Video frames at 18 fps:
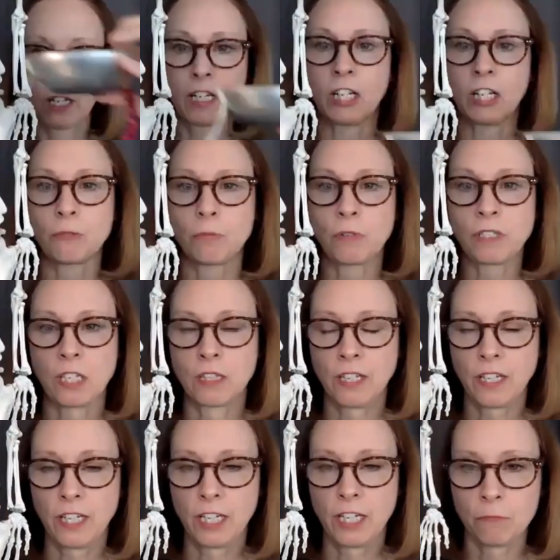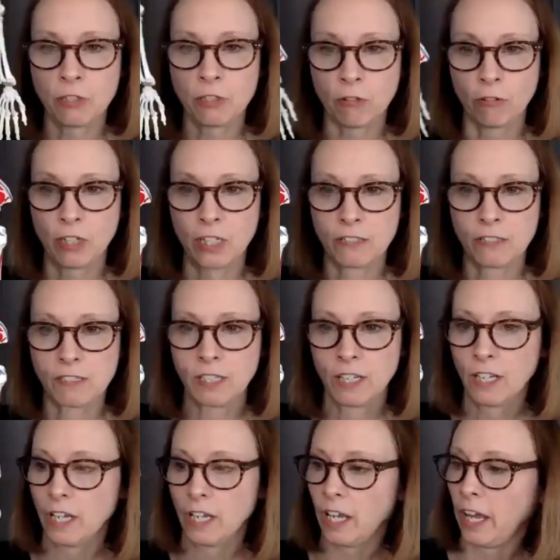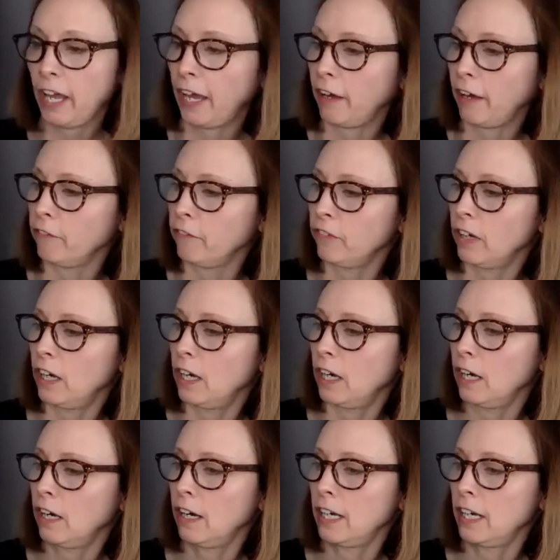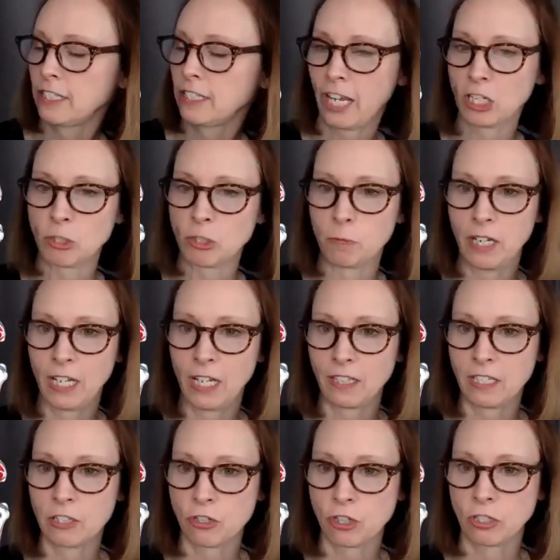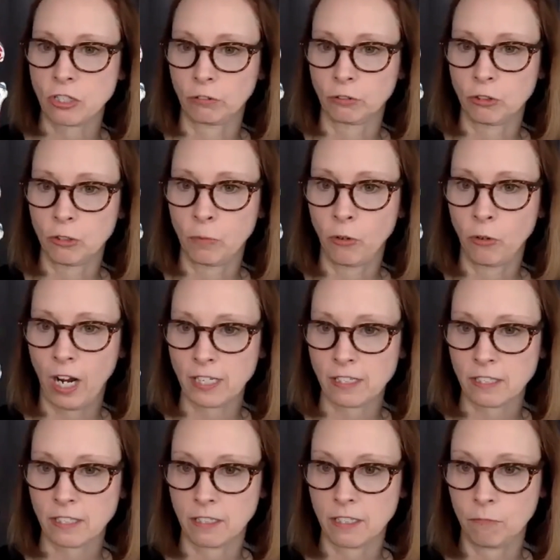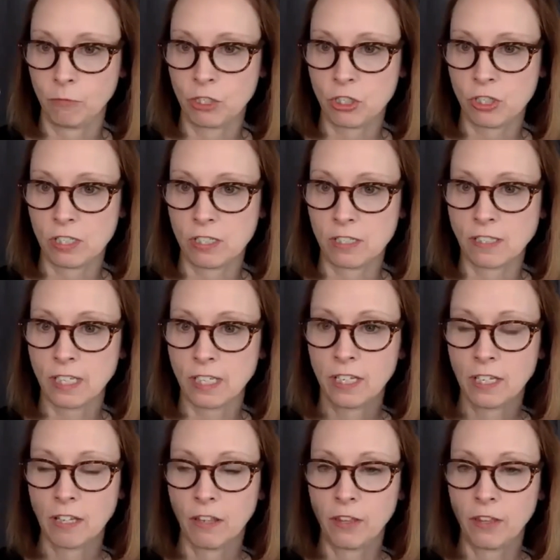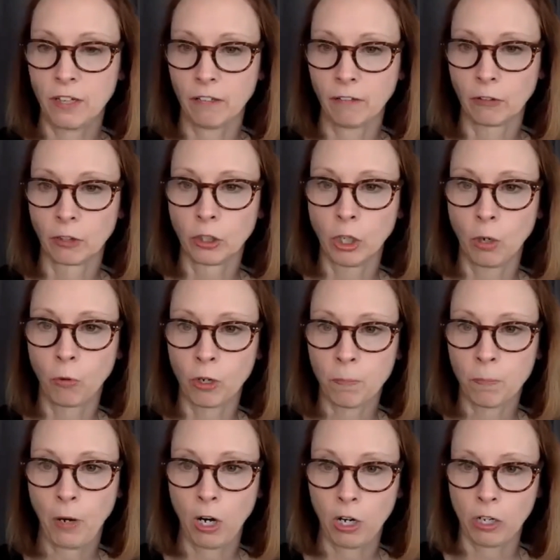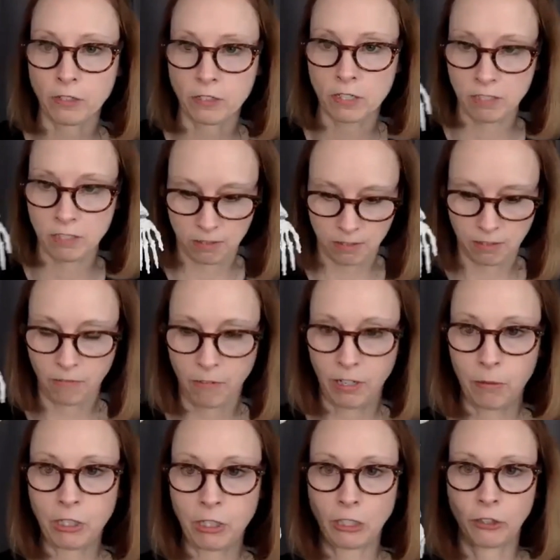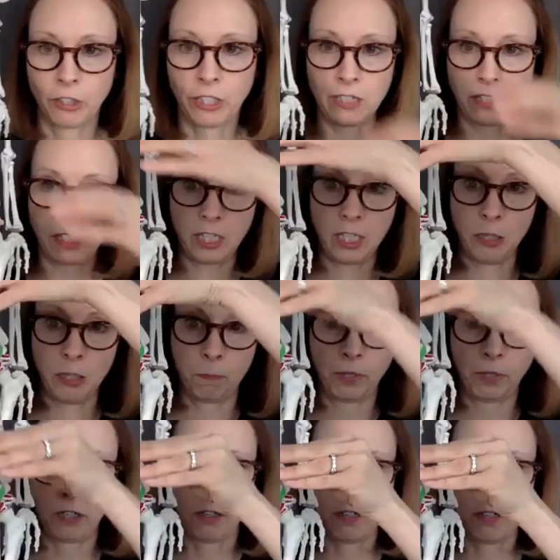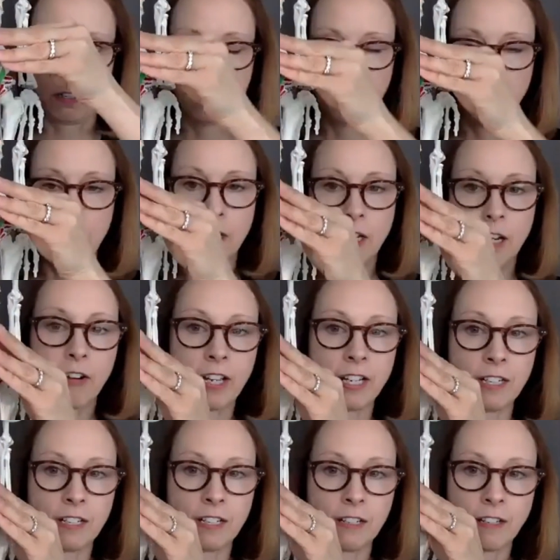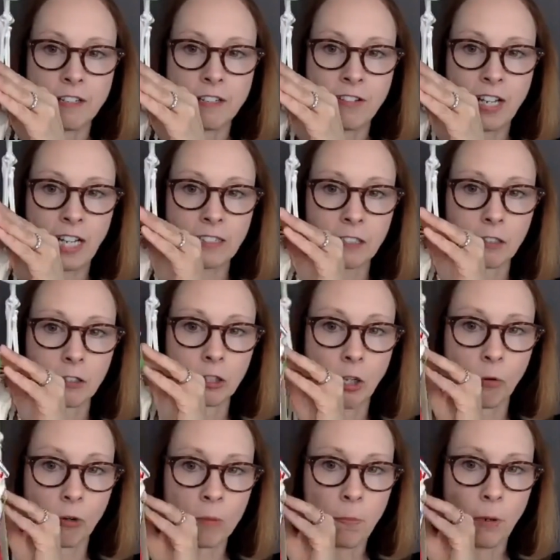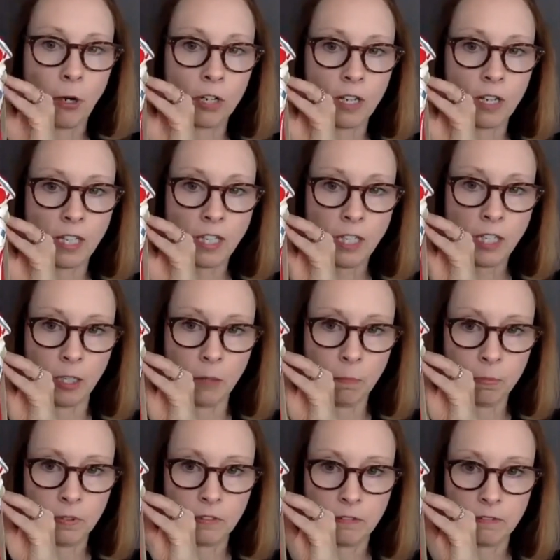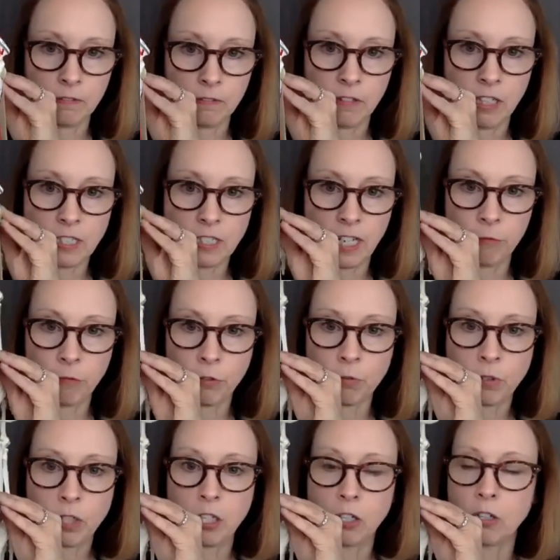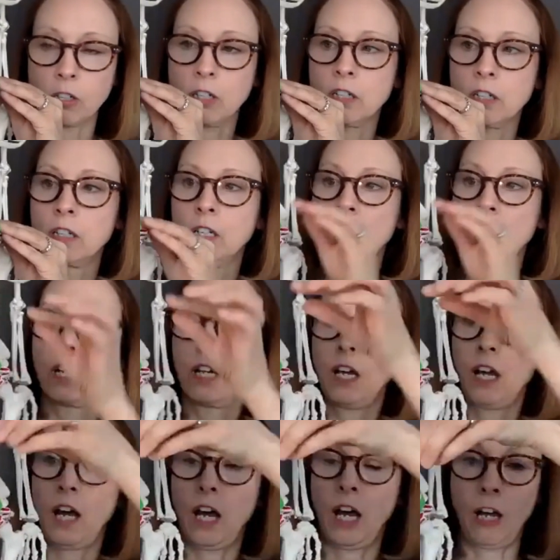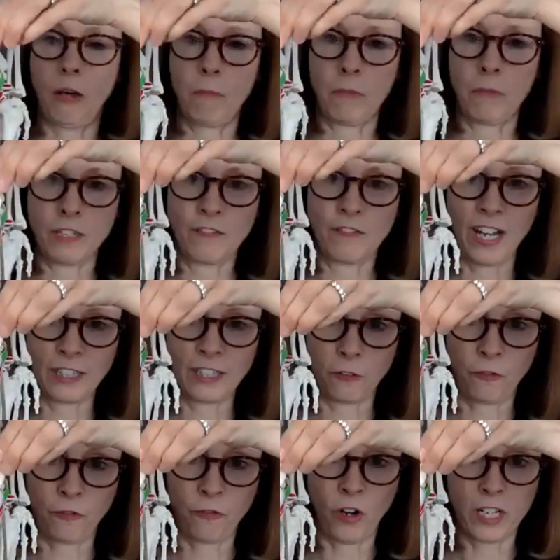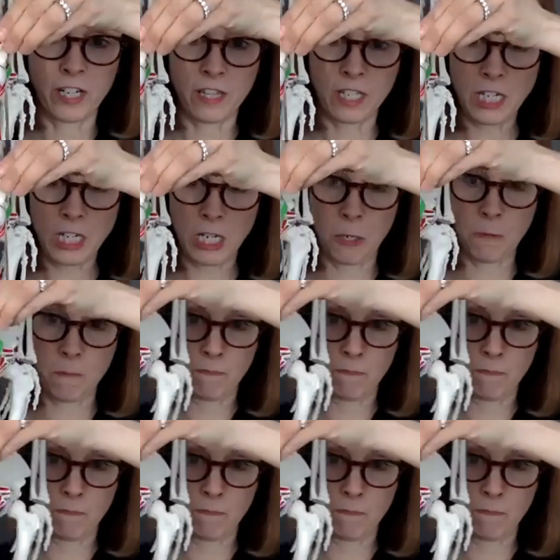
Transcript: because we said the hamstrings have attachment at the ischial tuberosity, which is the lower part, all right? When you look at the hip here, all right, you've got the lower part of the hip right down through here. You've got the front of the hip,